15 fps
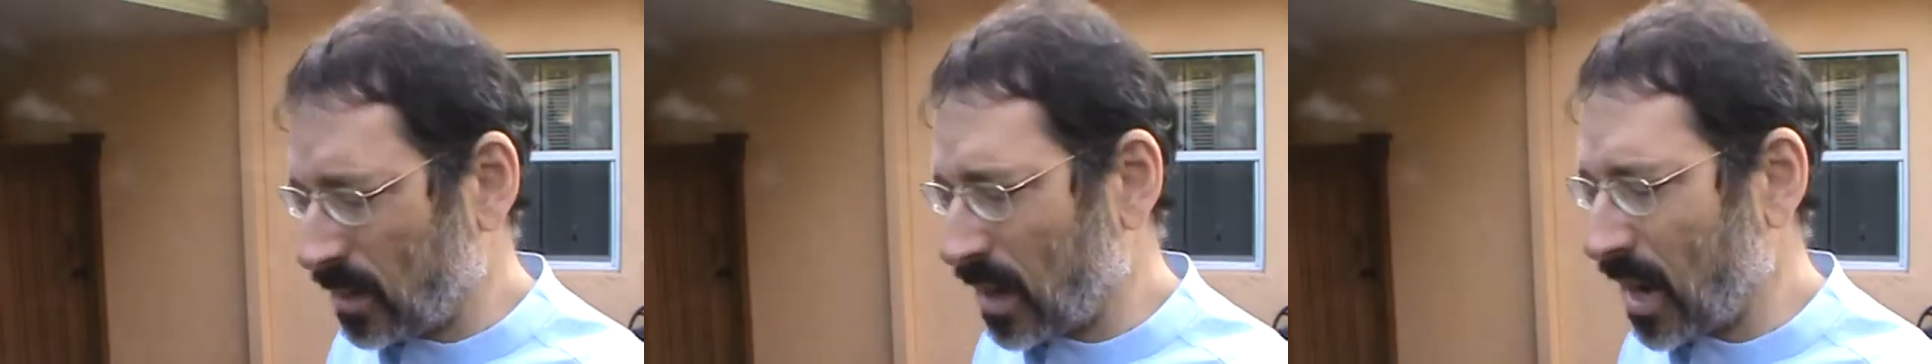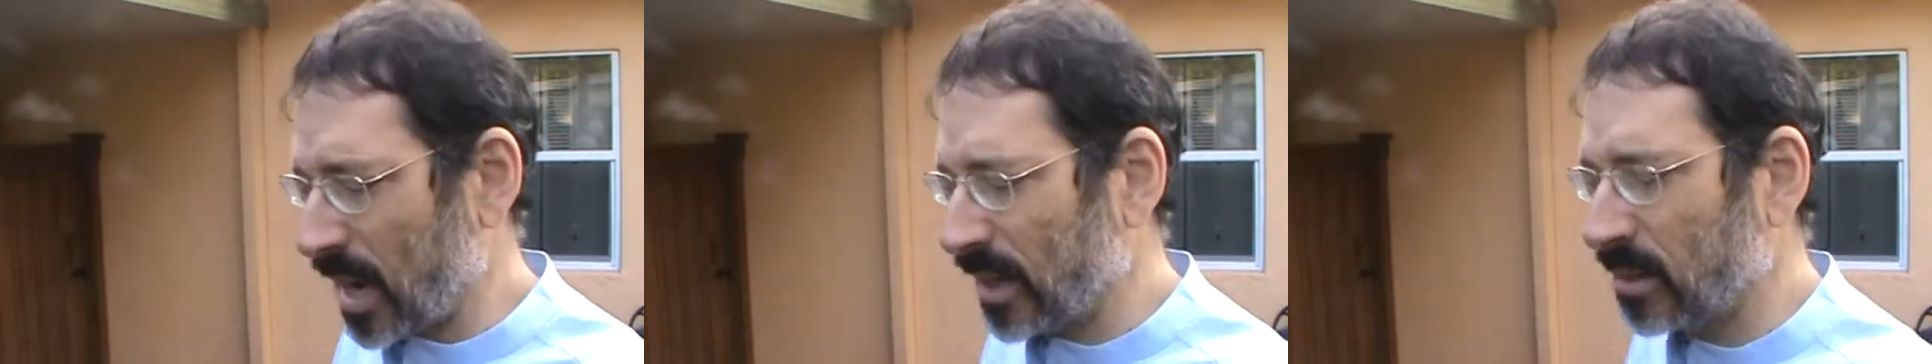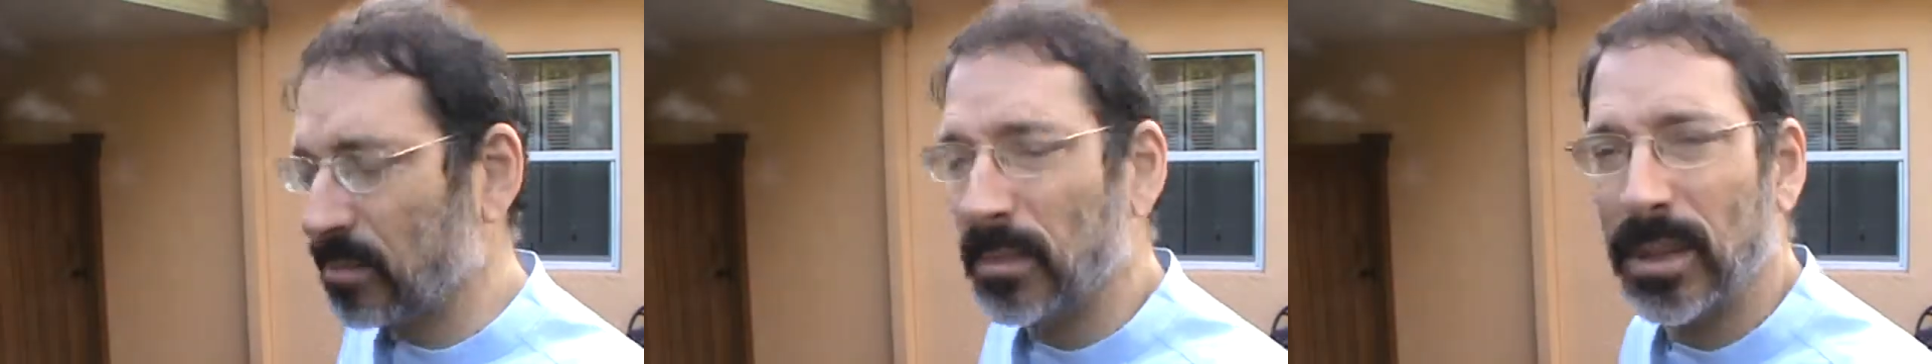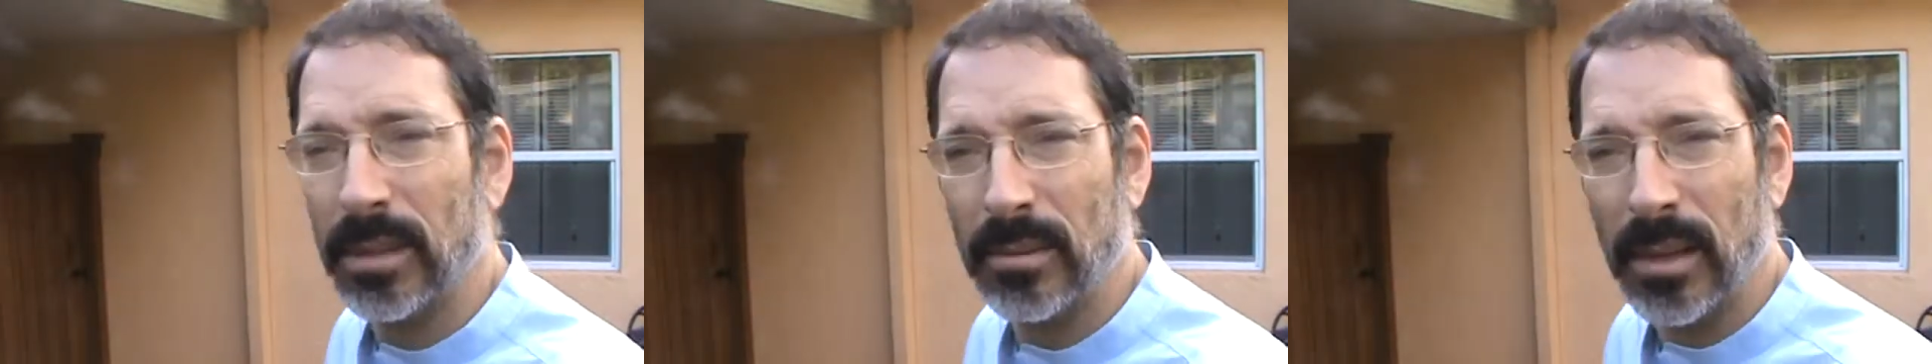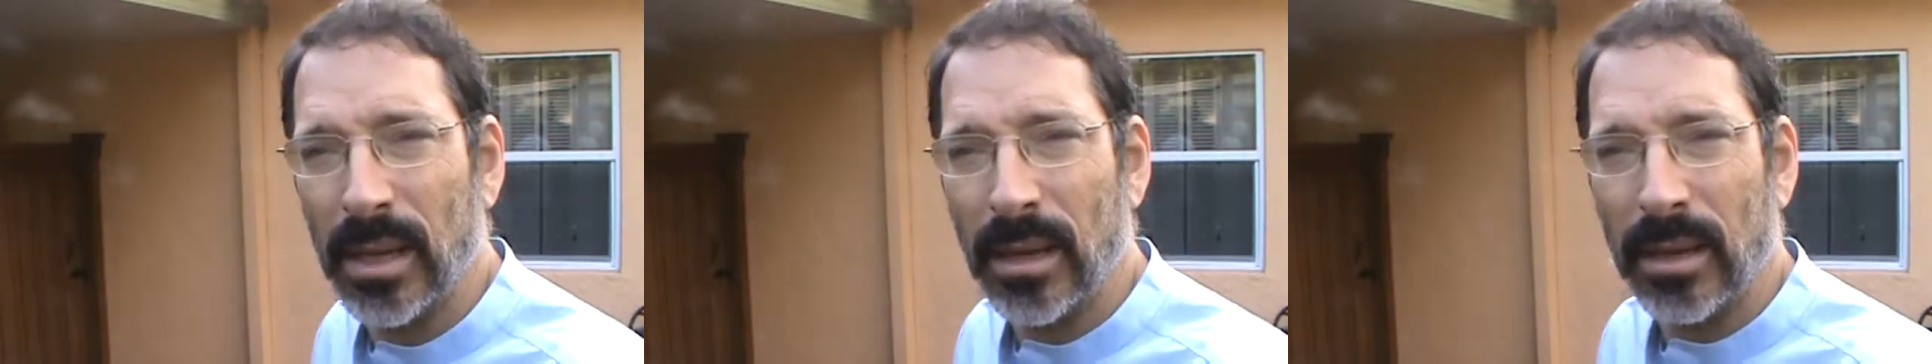item
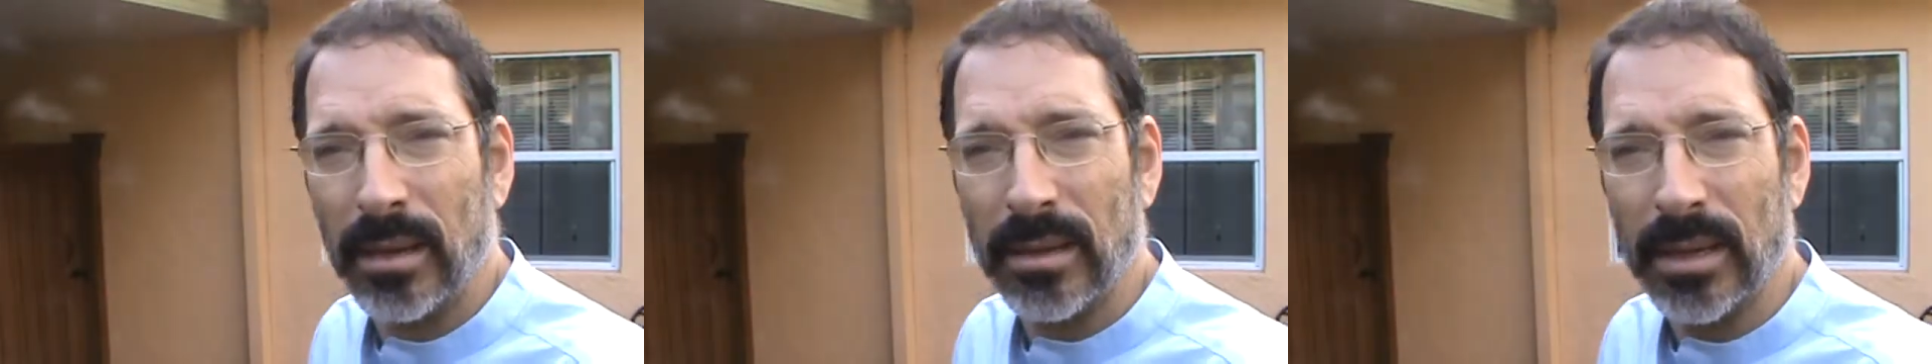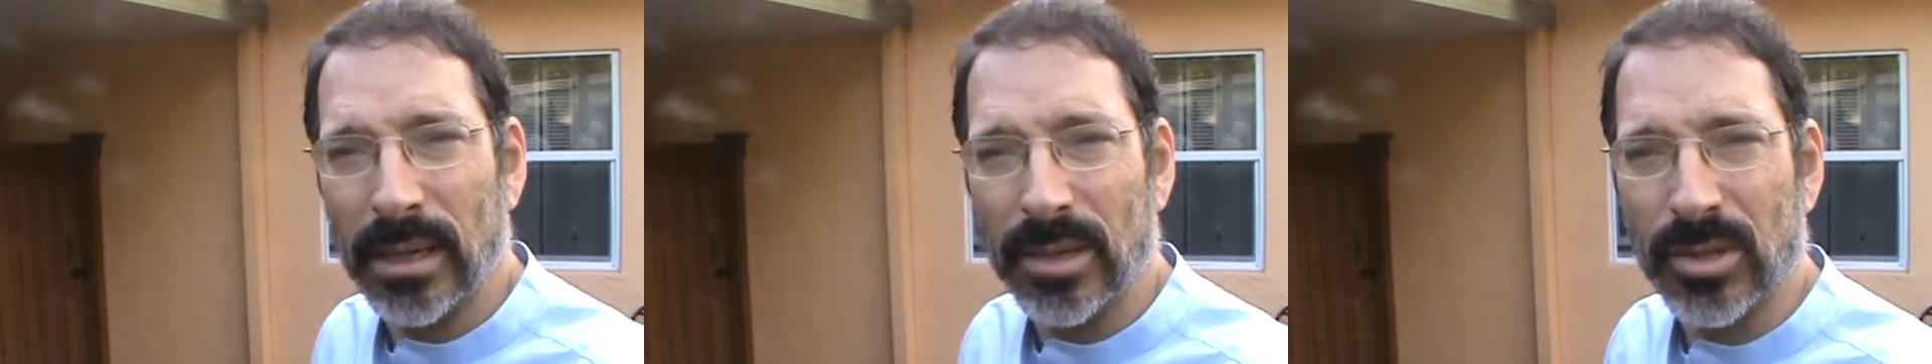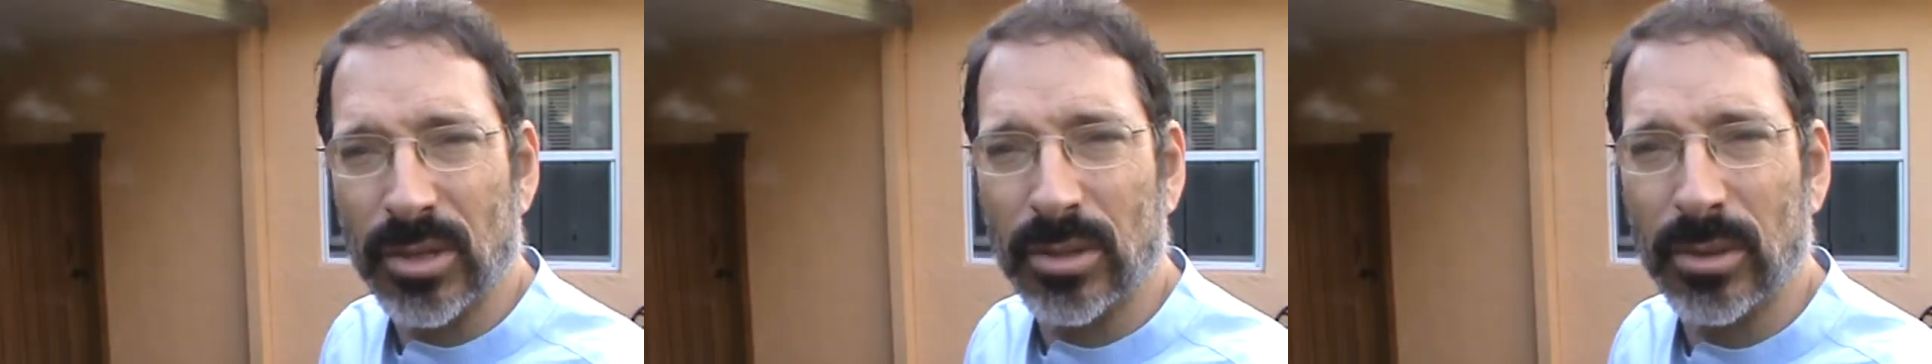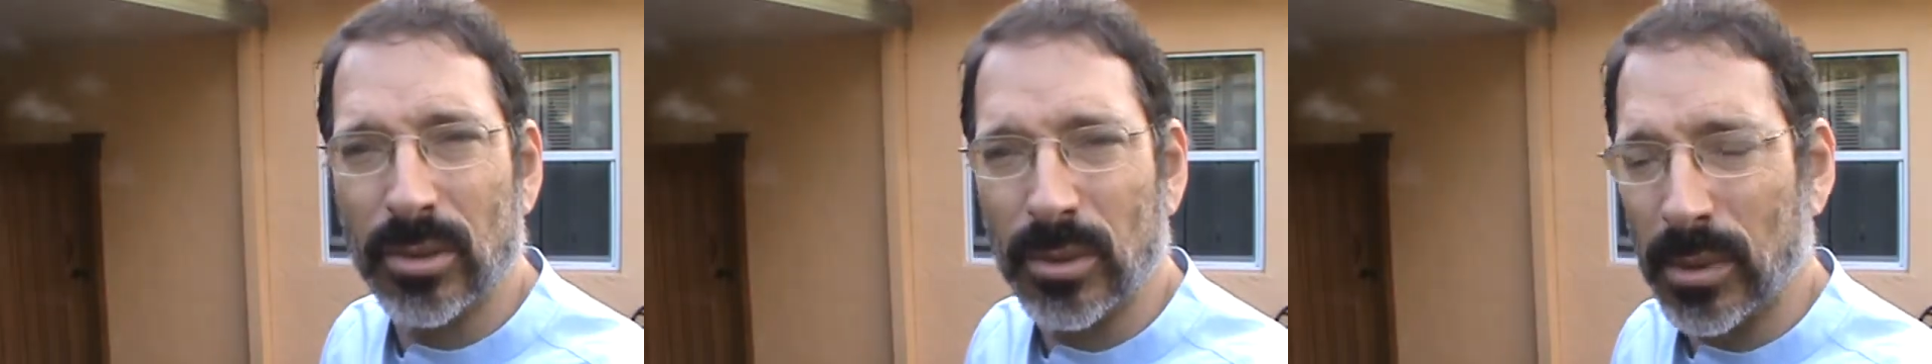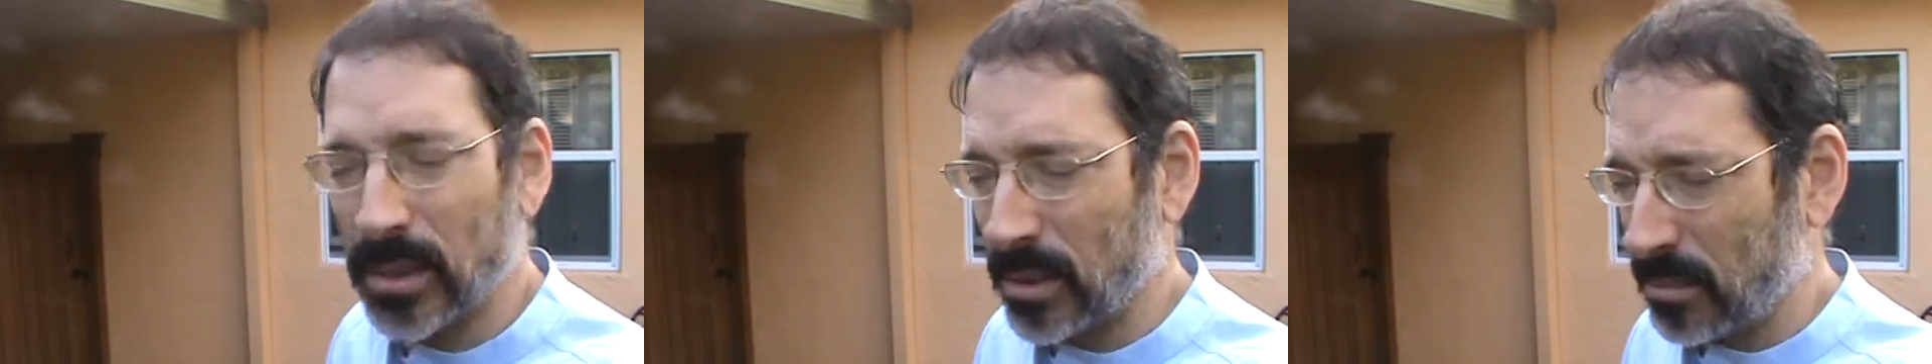next
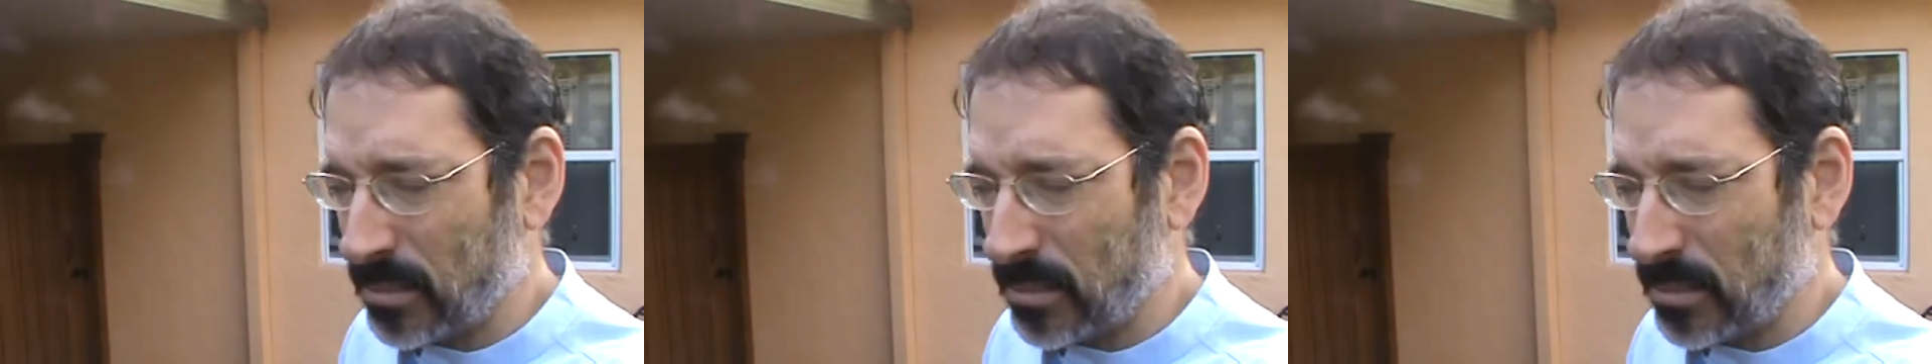to